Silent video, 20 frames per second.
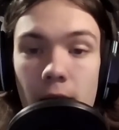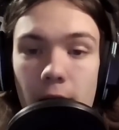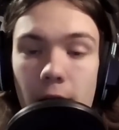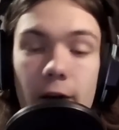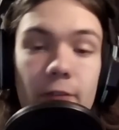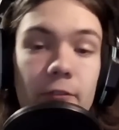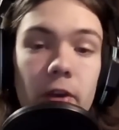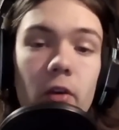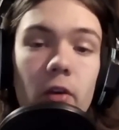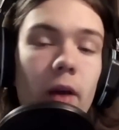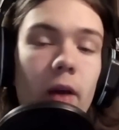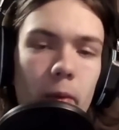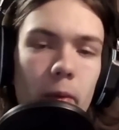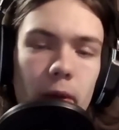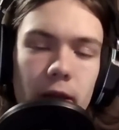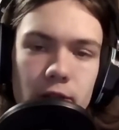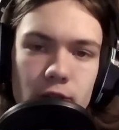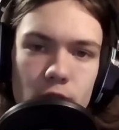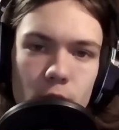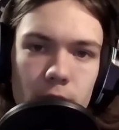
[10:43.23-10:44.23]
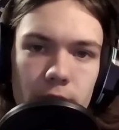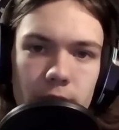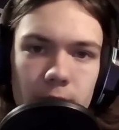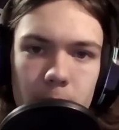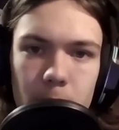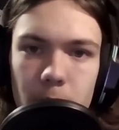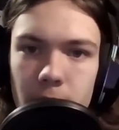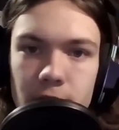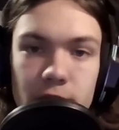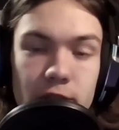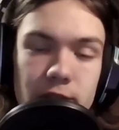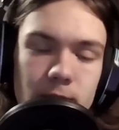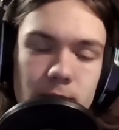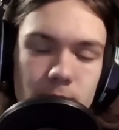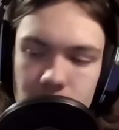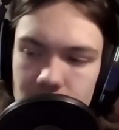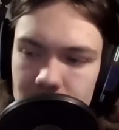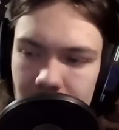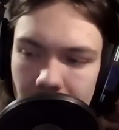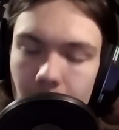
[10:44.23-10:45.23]
I'll figure out what I do with it. But
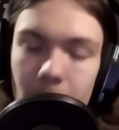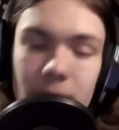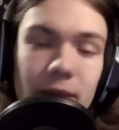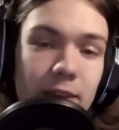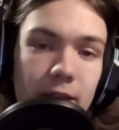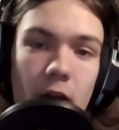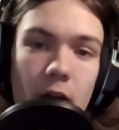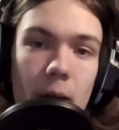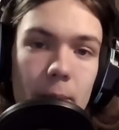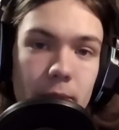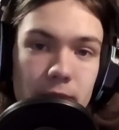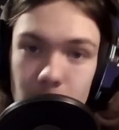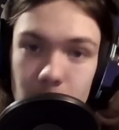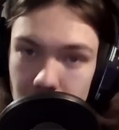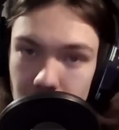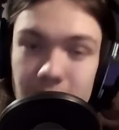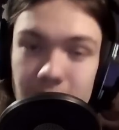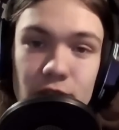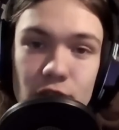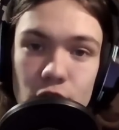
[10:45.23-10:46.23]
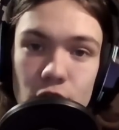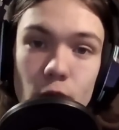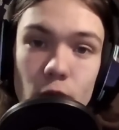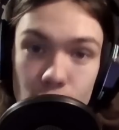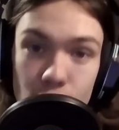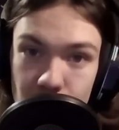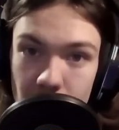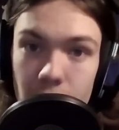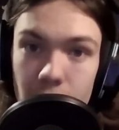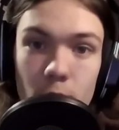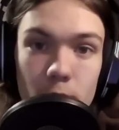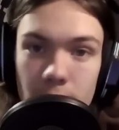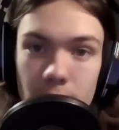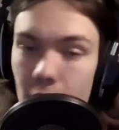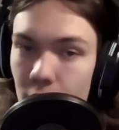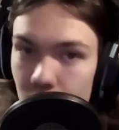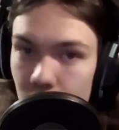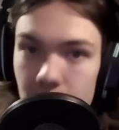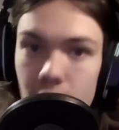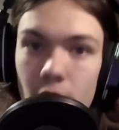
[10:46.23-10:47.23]
just tell me in the comments, please do,
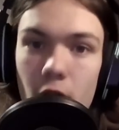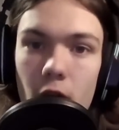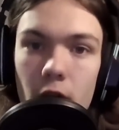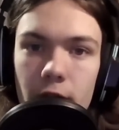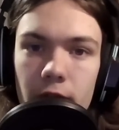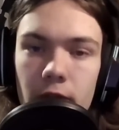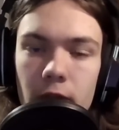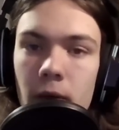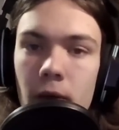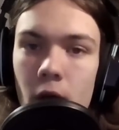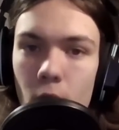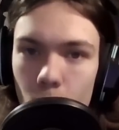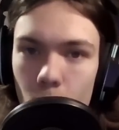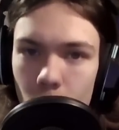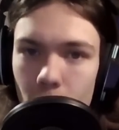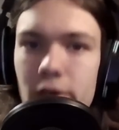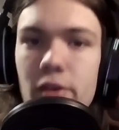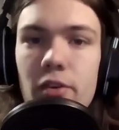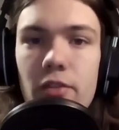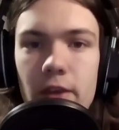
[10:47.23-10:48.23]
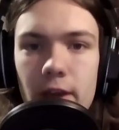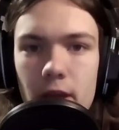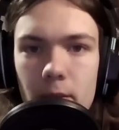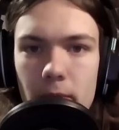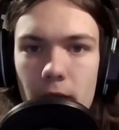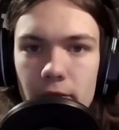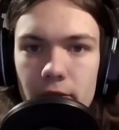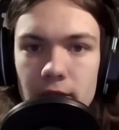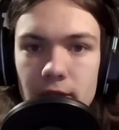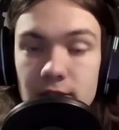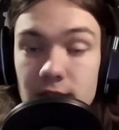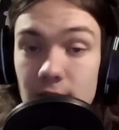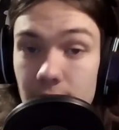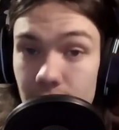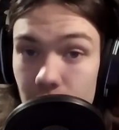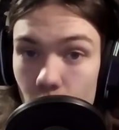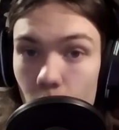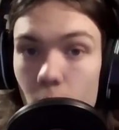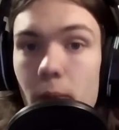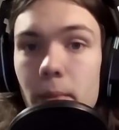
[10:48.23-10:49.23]
genuinely, I read all of them, what you think about this,
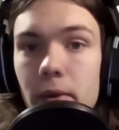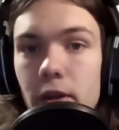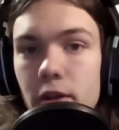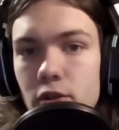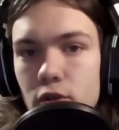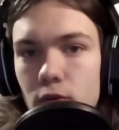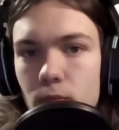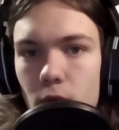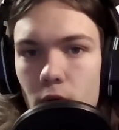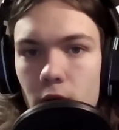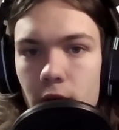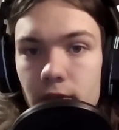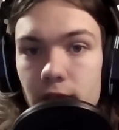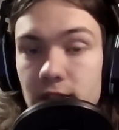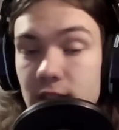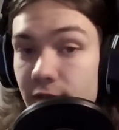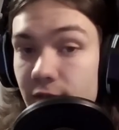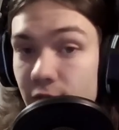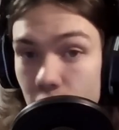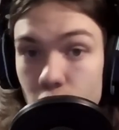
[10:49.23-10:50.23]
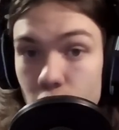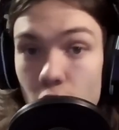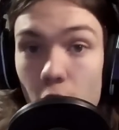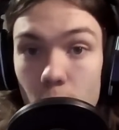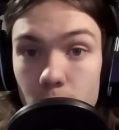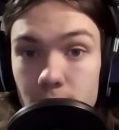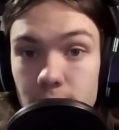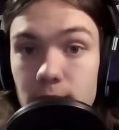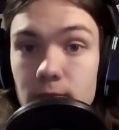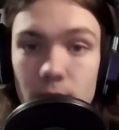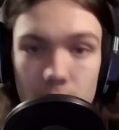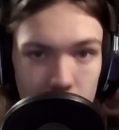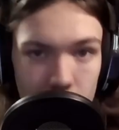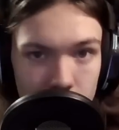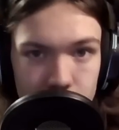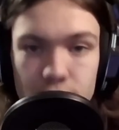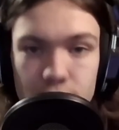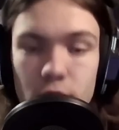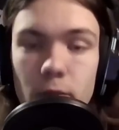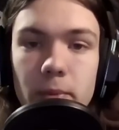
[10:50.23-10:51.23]
if you want me to do more of this. If you don't,
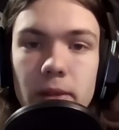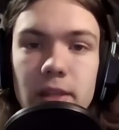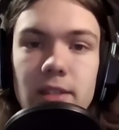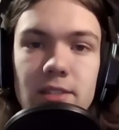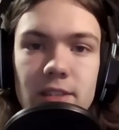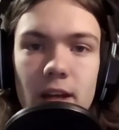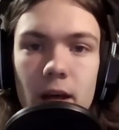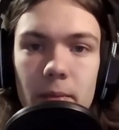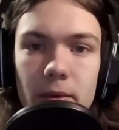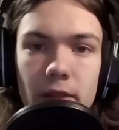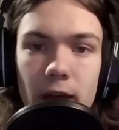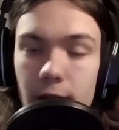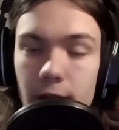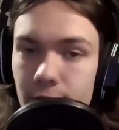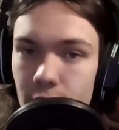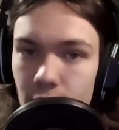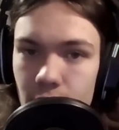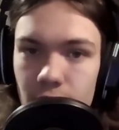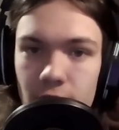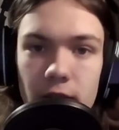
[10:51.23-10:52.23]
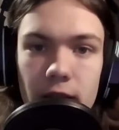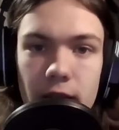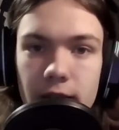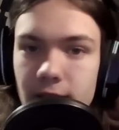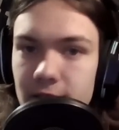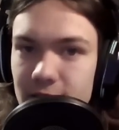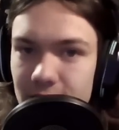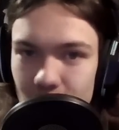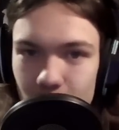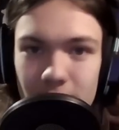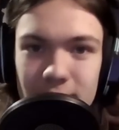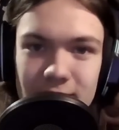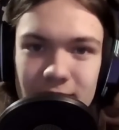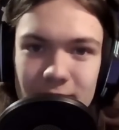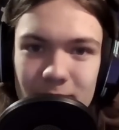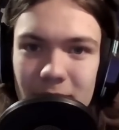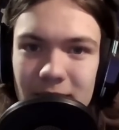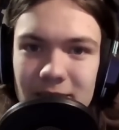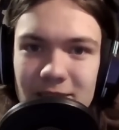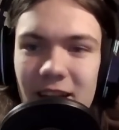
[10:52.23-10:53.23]
also please tell me that. If you feel like this is a
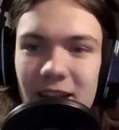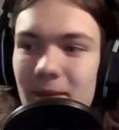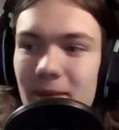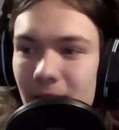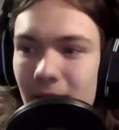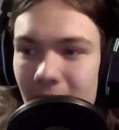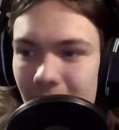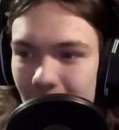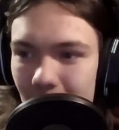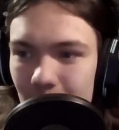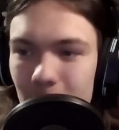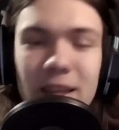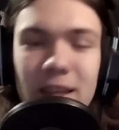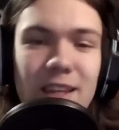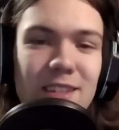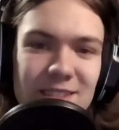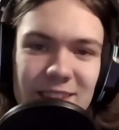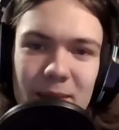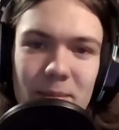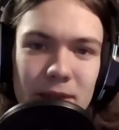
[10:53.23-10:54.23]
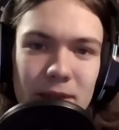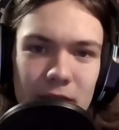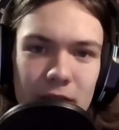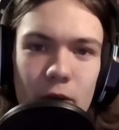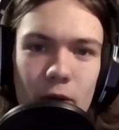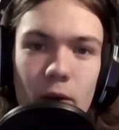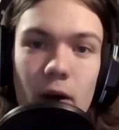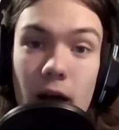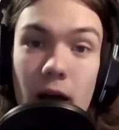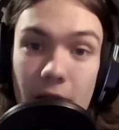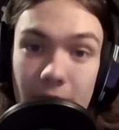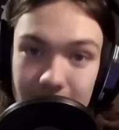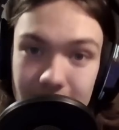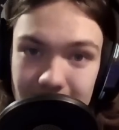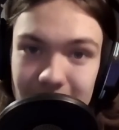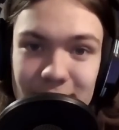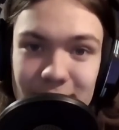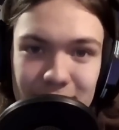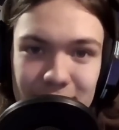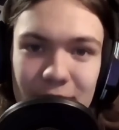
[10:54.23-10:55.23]
waste of my time, please let me know. I
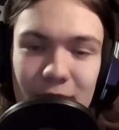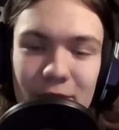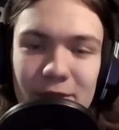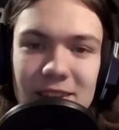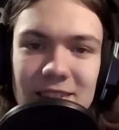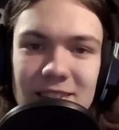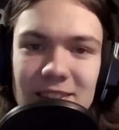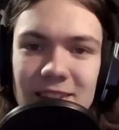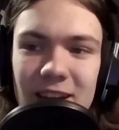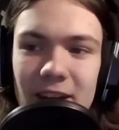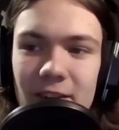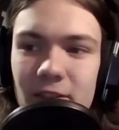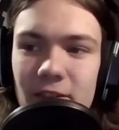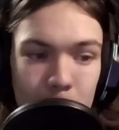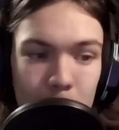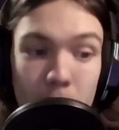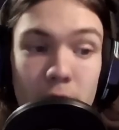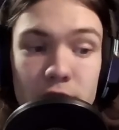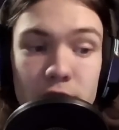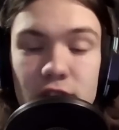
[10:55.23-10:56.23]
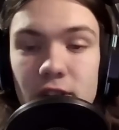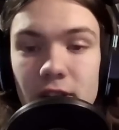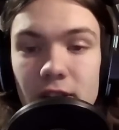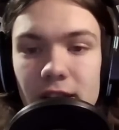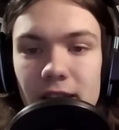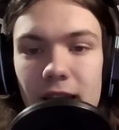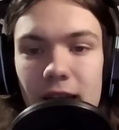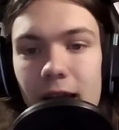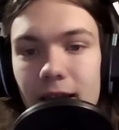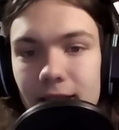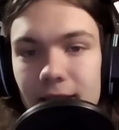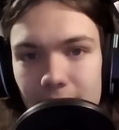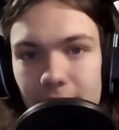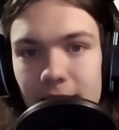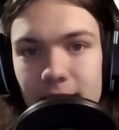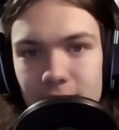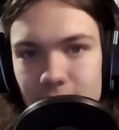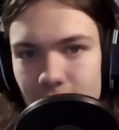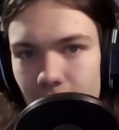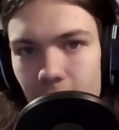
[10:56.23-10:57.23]
need to know this stuff. Personally, I
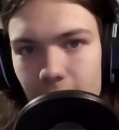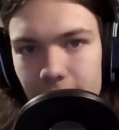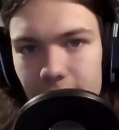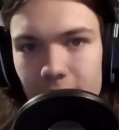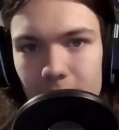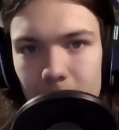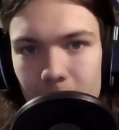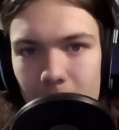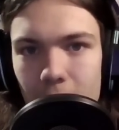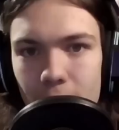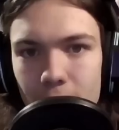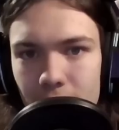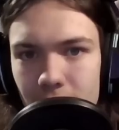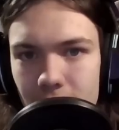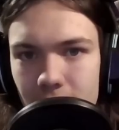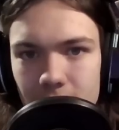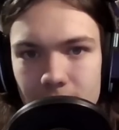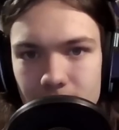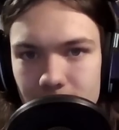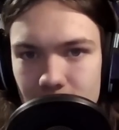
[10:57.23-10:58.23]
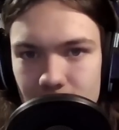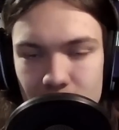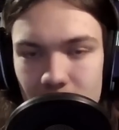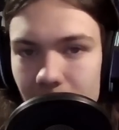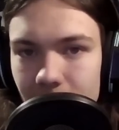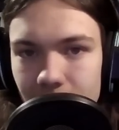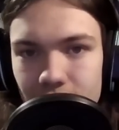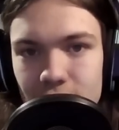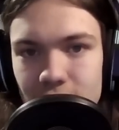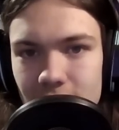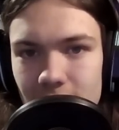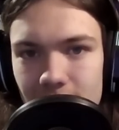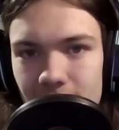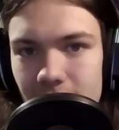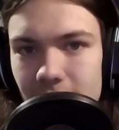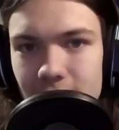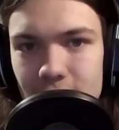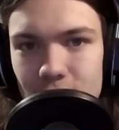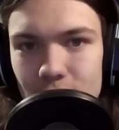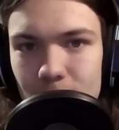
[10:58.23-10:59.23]
like talking about the challenges I
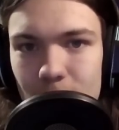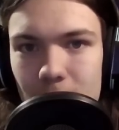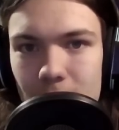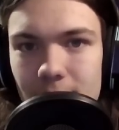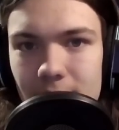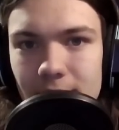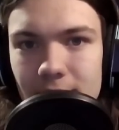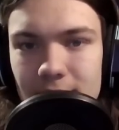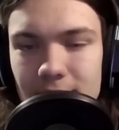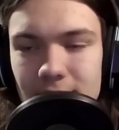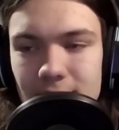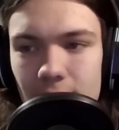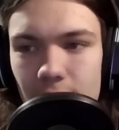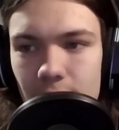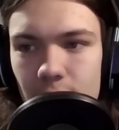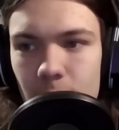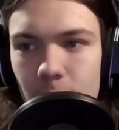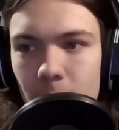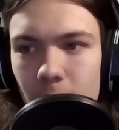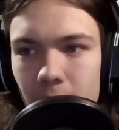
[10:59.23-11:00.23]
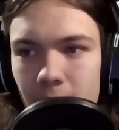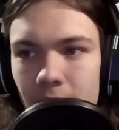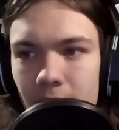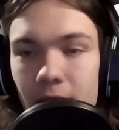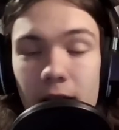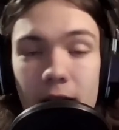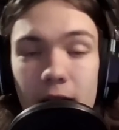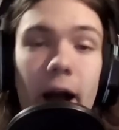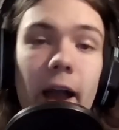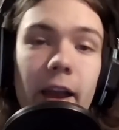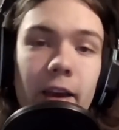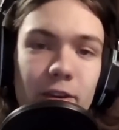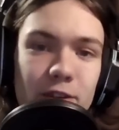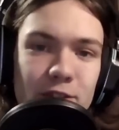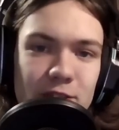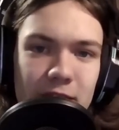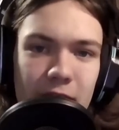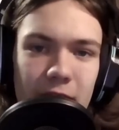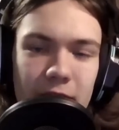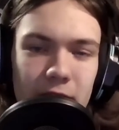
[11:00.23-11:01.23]
face when making this stuff, but I
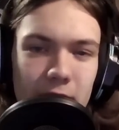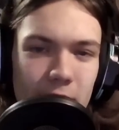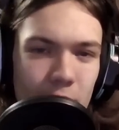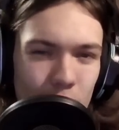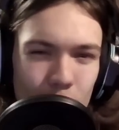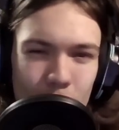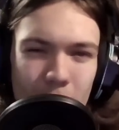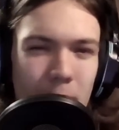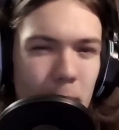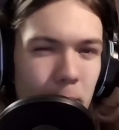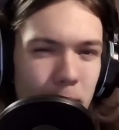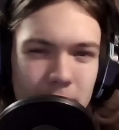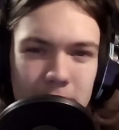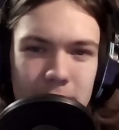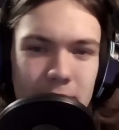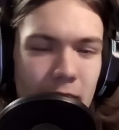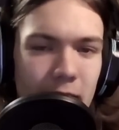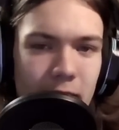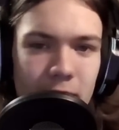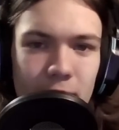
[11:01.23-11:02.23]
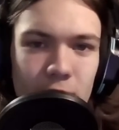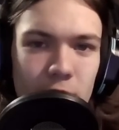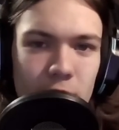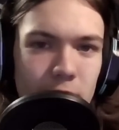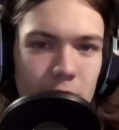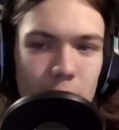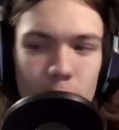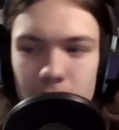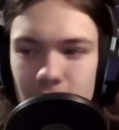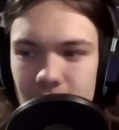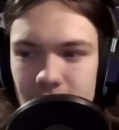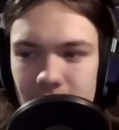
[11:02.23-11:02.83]
understand that a rambly kind of video is